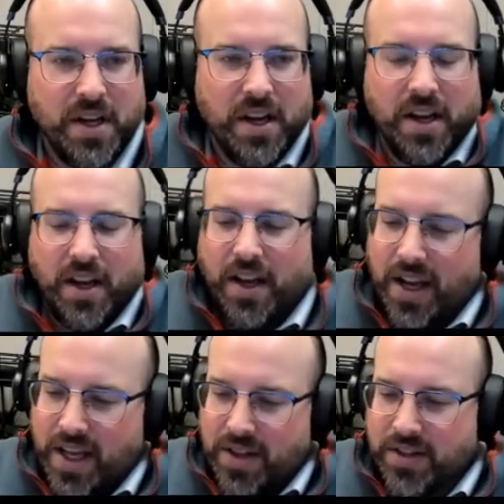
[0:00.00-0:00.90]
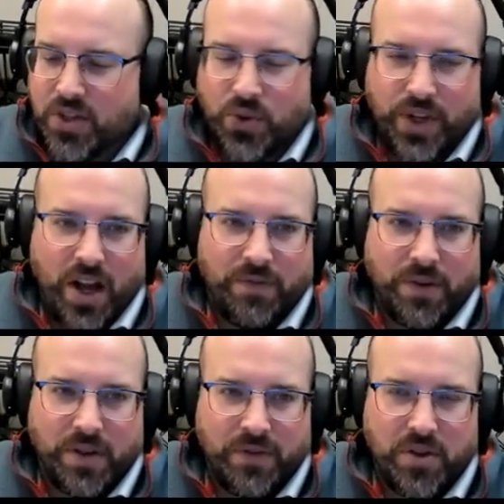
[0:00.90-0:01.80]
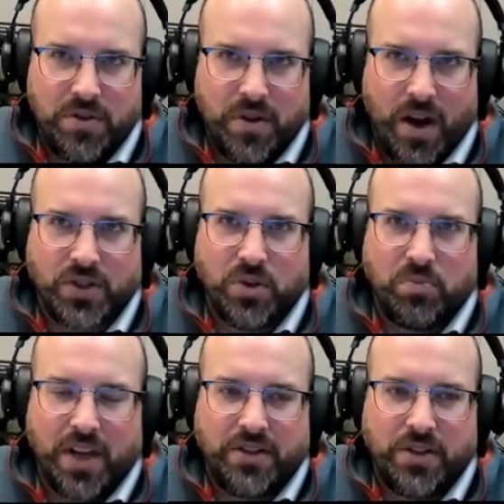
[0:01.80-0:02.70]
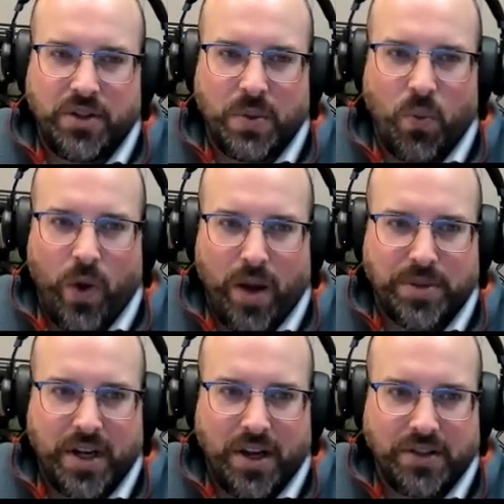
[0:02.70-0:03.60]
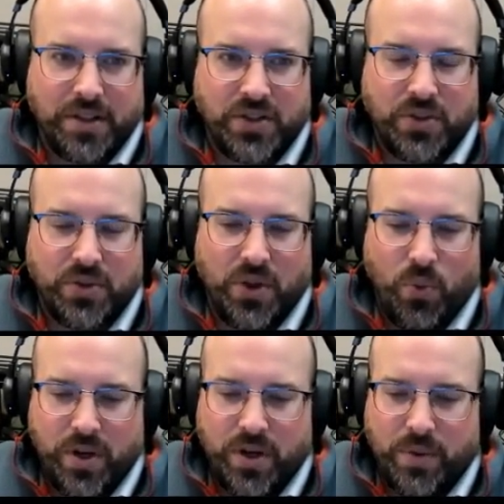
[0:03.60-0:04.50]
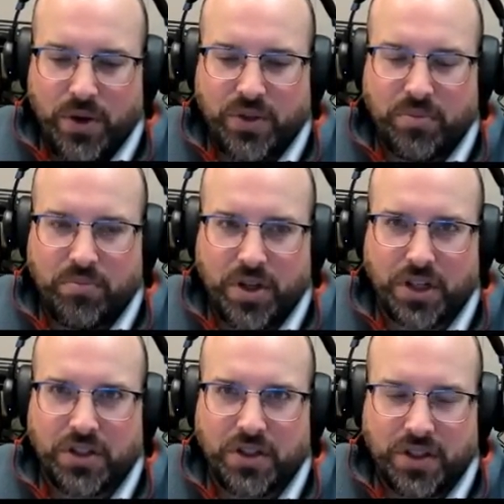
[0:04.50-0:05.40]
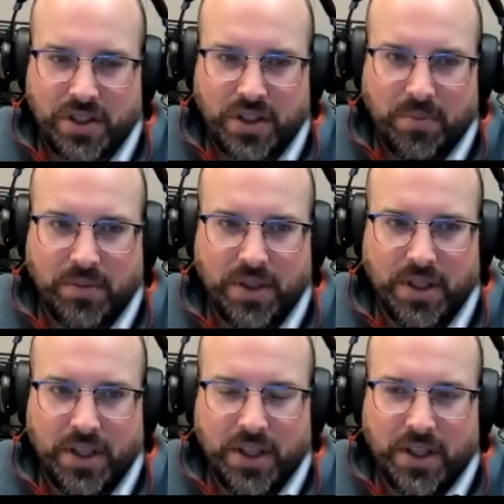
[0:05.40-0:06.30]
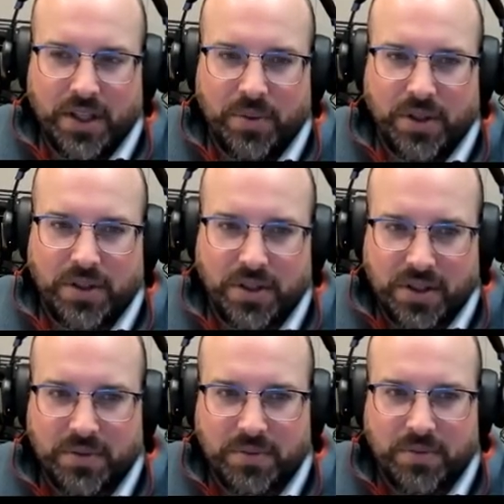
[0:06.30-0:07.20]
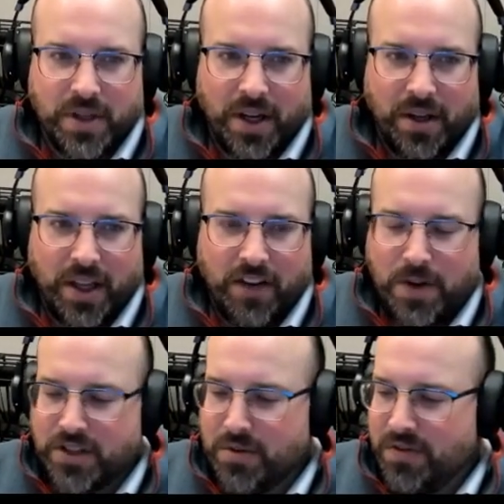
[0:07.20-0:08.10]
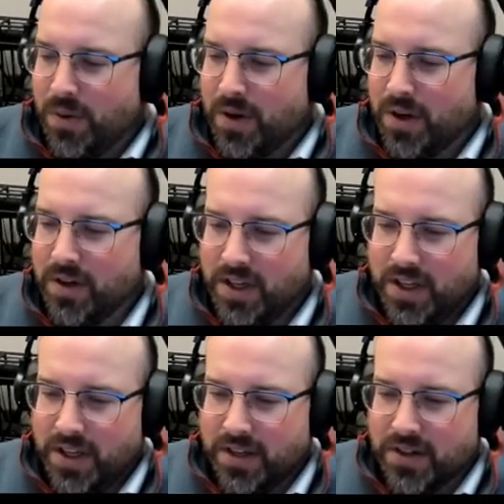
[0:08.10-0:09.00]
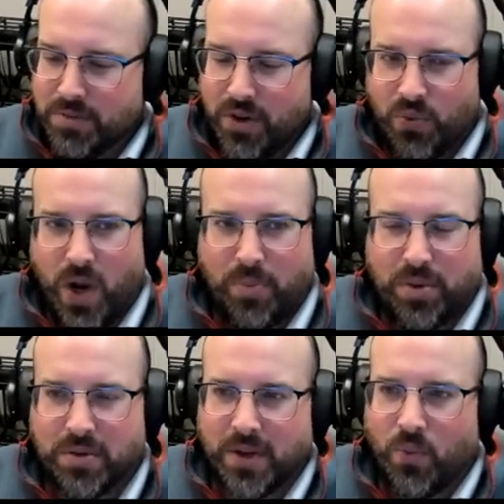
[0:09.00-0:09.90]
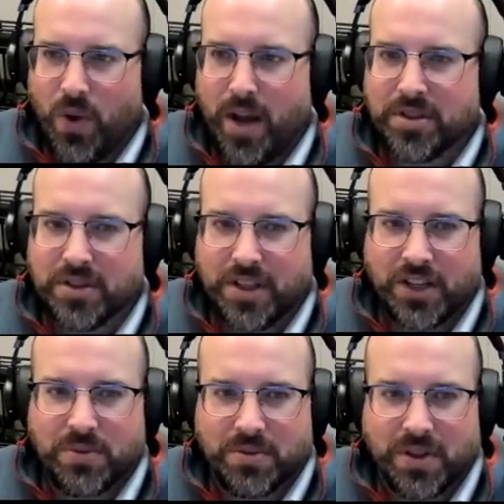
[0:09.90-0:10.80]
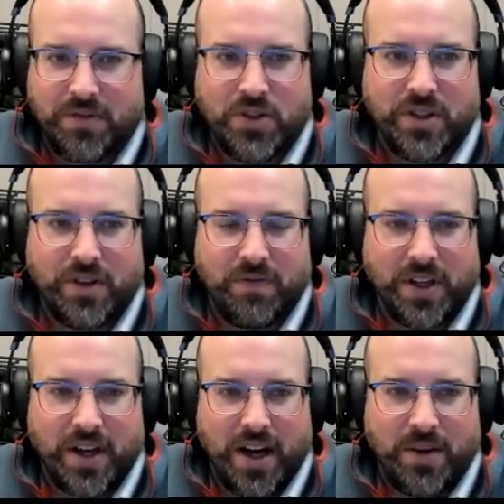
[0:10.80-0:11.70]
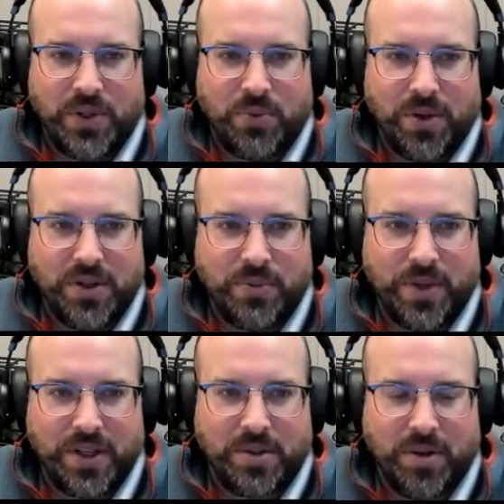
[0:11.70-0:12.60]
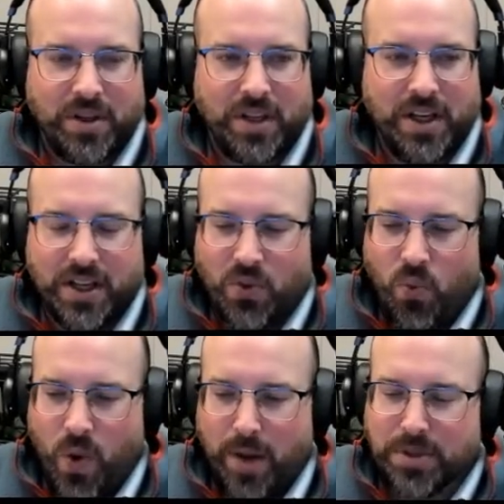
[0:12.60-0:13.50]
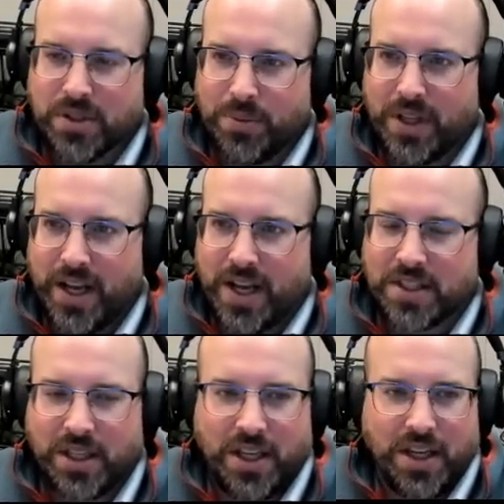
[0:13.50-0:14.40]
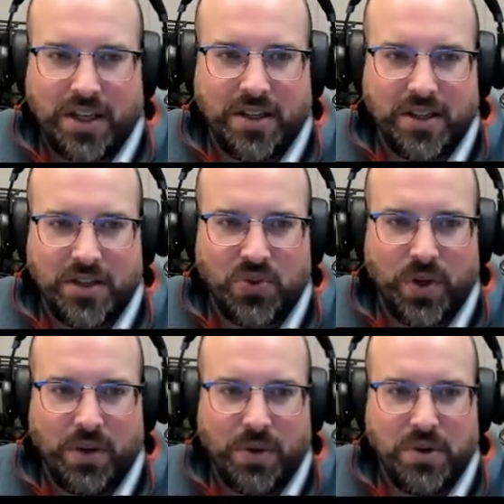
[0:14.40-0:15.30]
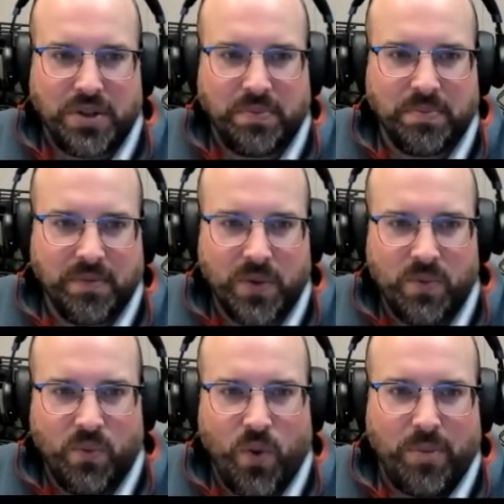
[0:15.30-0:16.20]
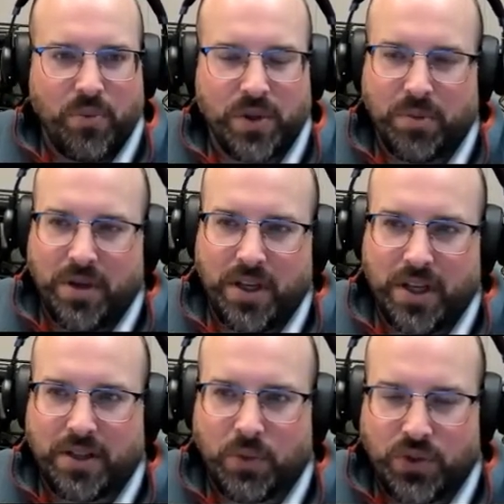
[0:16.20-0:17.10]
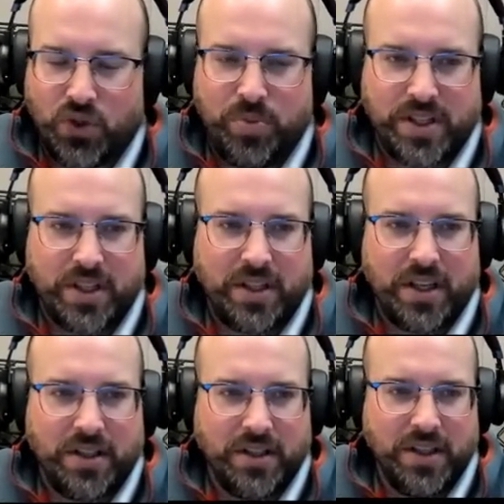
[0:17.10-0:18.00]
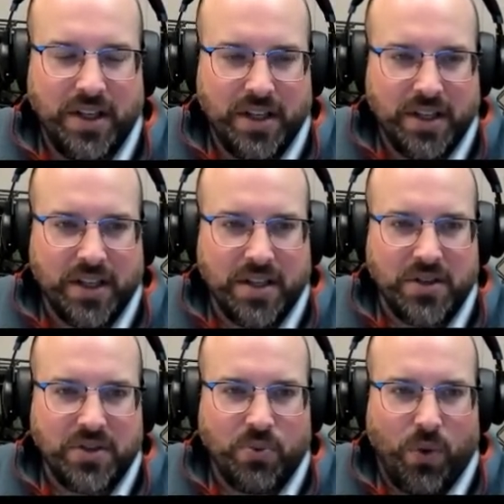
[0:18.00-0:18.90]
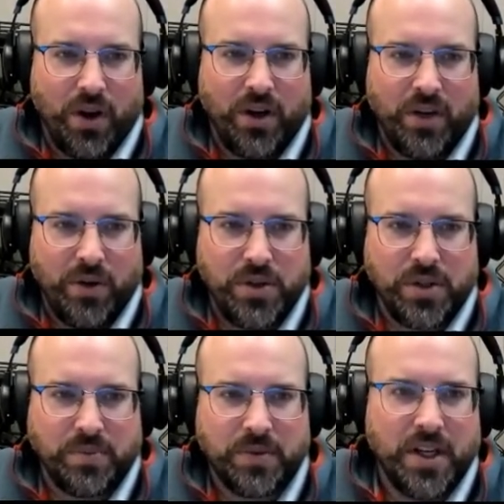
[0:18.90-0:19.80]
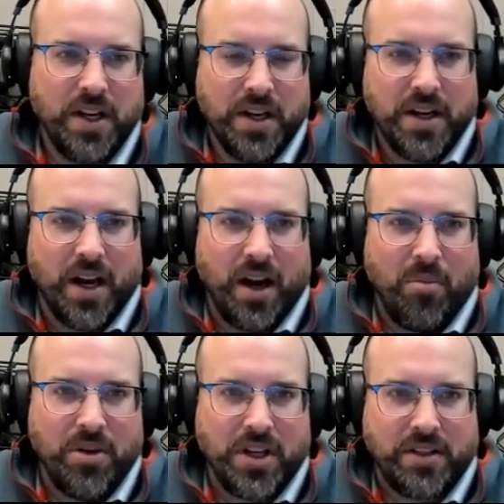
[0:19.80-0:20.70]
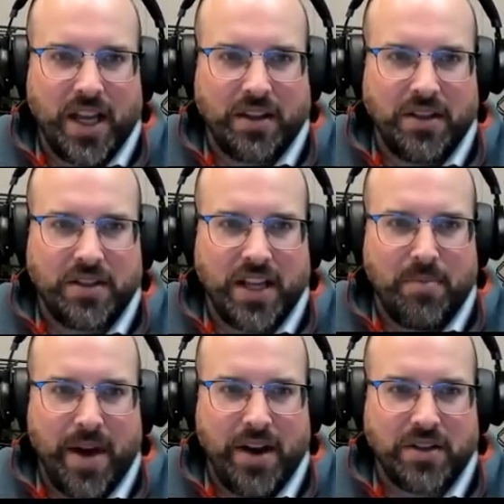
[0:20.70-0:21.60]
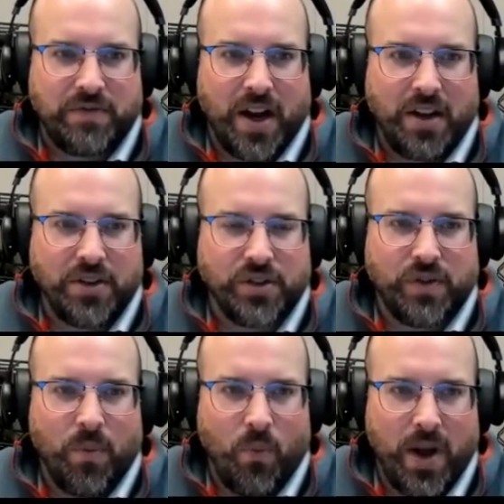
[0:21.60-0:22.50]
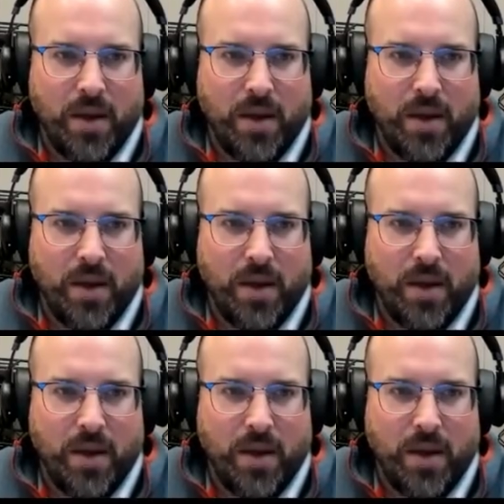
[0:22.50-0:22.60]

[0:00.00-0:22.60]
And this is really helpful if you also plan to do a WEPP analysis, so the Wind Erosion Prediction System, which, like I've mentioned before, there's both WEPP and WEPPs, and it's confusing to figure out which one is which. But WEPPs with an S at the end is wind erosion. WEPP with a P with two P's at the end is water erosion. But you can take these same management files from WEPP